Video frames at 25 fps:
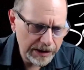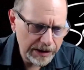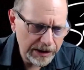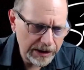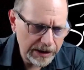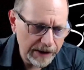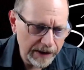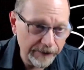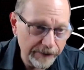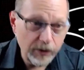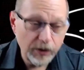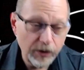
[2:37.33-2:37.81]

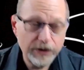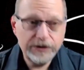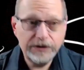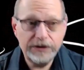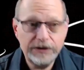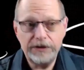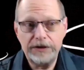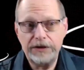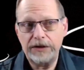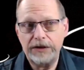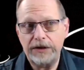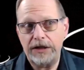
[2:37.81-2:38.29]
Of
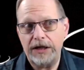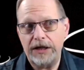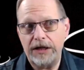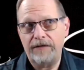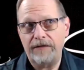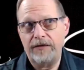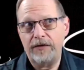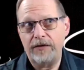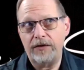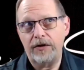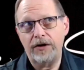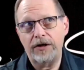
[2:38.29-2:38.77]
course,
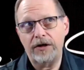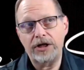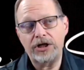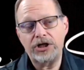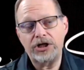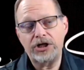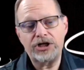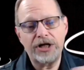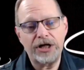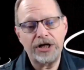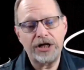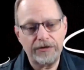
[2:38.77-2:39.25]
if you're going to
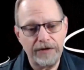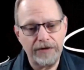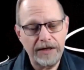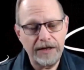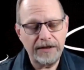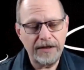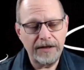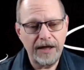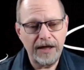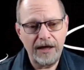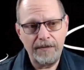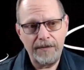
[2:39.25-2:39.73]

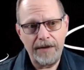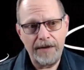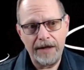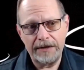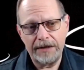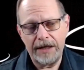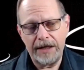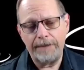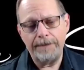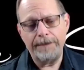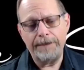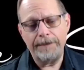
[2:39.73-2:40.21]
generate them and
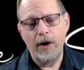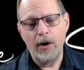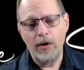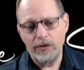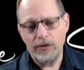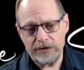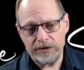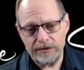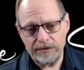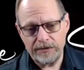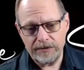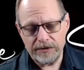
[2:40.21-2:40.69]
like
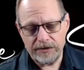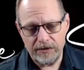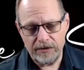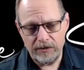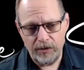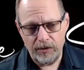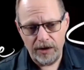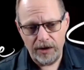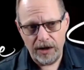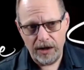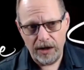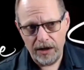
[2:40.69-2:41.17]
post them
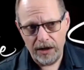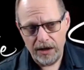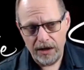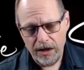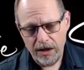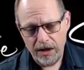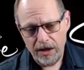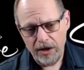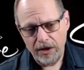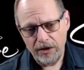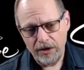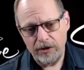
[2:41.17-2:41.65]
somewhere,
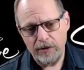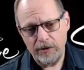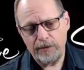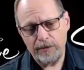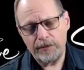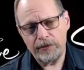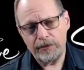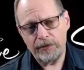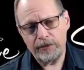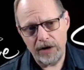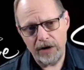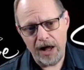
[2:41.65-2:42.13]
you're
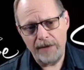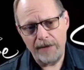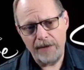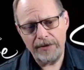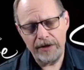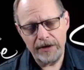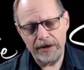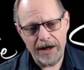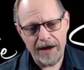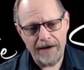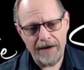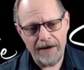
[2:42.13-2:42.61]
probably
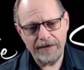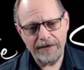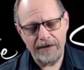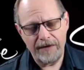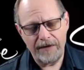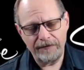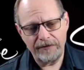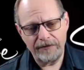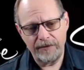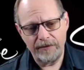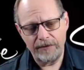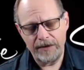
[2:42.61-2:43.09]
going to have
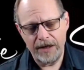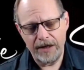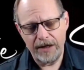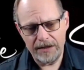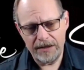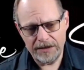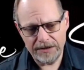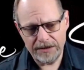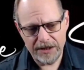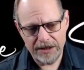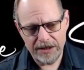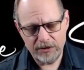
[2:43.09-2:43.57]
some kind of
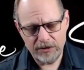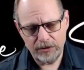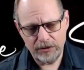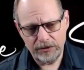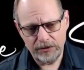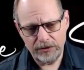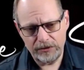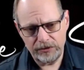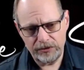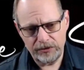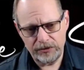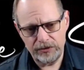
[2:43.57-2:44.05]

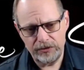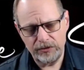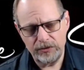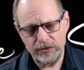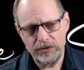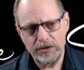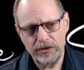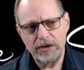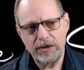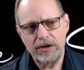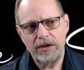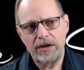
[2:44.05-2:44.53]
schedule to
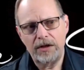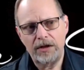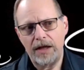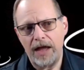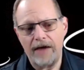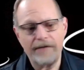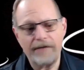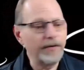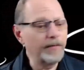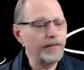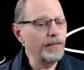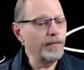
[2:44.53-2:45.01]

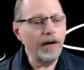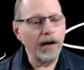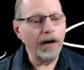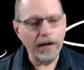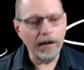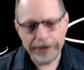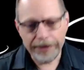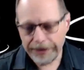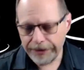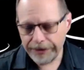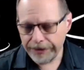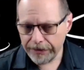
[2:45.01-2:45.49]
every
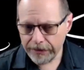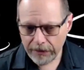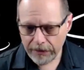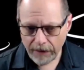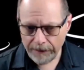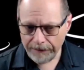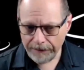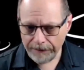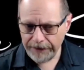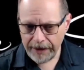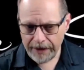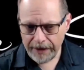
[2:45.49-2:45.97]
month
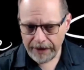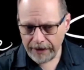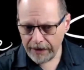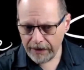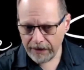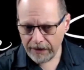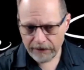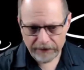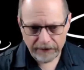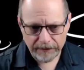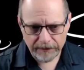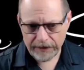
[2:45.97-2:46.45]
update it
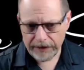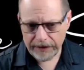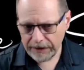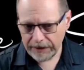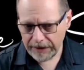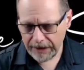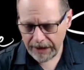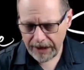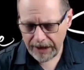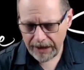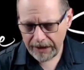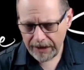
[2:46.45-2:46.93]
or something like
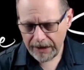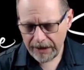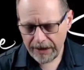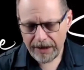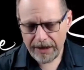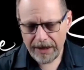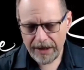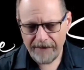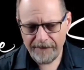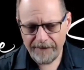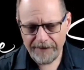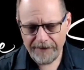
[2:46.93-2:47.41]
that.
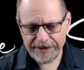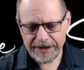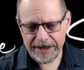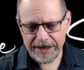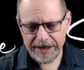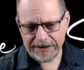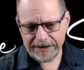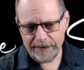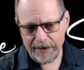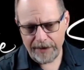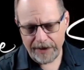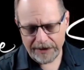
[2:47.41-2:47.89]
If it's an
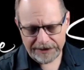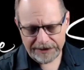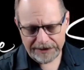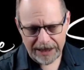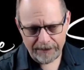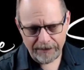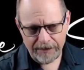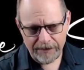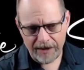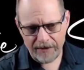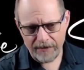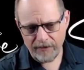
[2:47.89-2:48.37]
XML
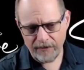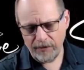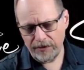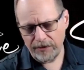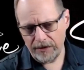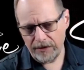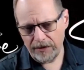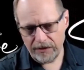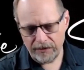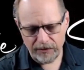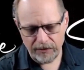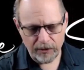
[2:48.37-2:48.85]
sitemap with
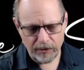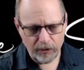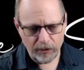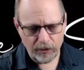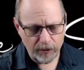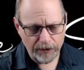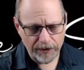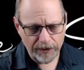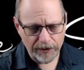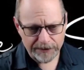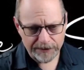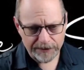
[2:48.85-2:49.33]
a
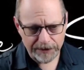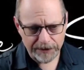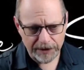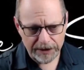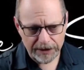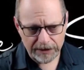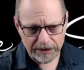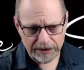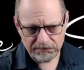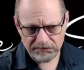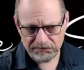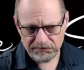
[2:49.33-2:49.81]
WordPress
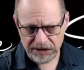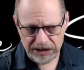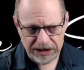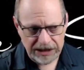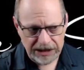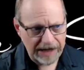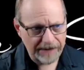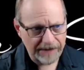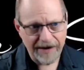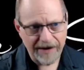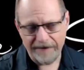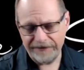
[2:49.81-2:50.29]
plugin, you
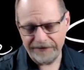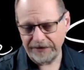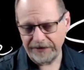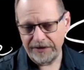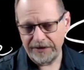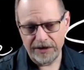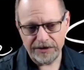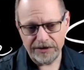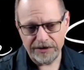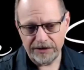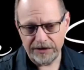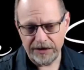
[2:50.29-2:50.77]
never have to
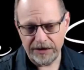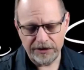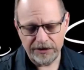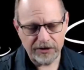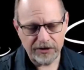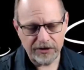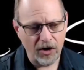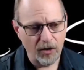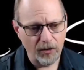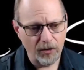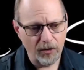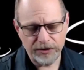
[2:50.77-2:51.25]
touch it. It's
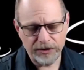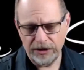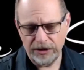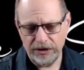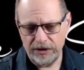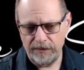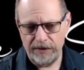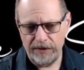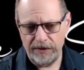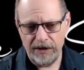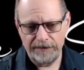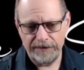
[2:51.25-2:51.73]
always going to
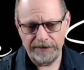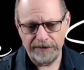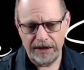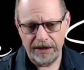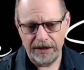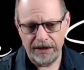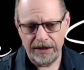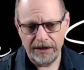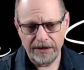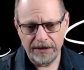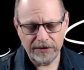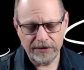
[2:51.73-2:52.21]
be
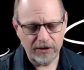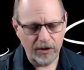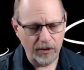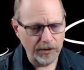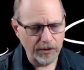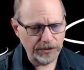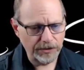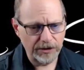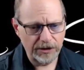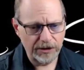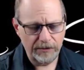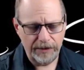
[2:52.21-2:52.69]
updating. It's always
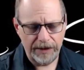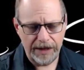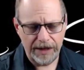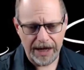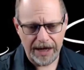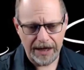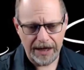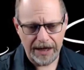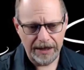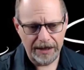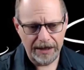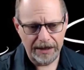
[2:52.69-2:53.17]
going to be
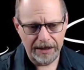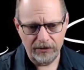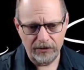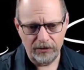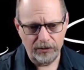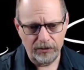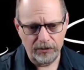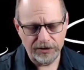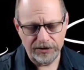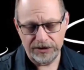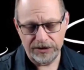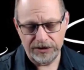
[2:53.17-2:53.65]
adding, and
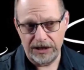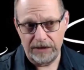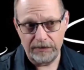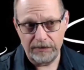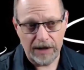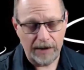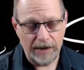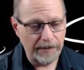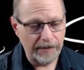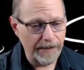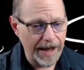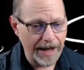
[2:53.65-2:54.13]
Google just keep
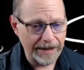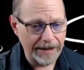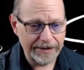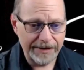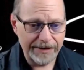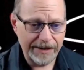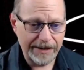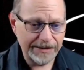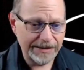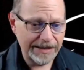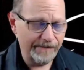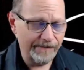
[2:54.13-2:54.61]
coming back to
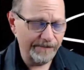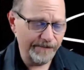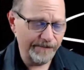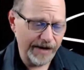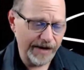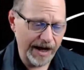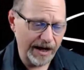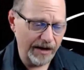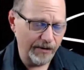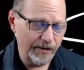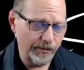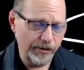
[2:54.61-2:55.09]
that same
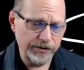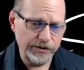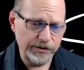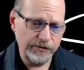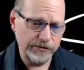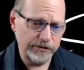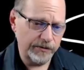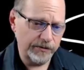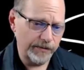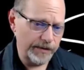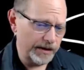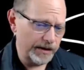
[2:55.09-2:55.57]
file once you
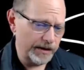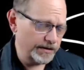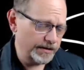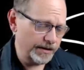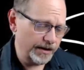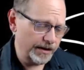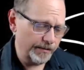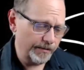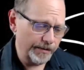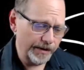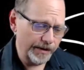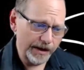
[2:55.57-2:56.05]
submit it to
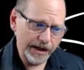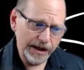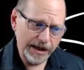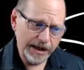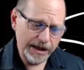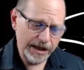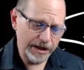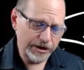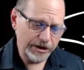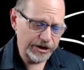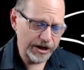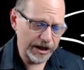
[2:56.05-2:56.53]
them
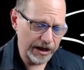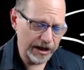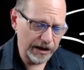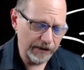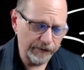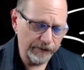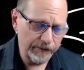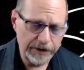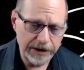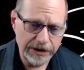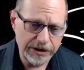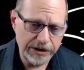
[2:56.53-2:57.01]
and checking
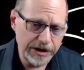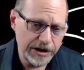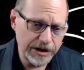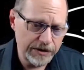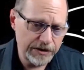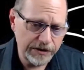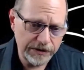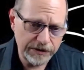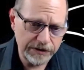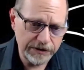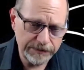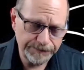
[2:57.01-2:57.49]
for any
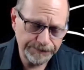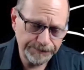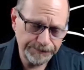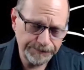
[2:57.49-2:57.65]
changes.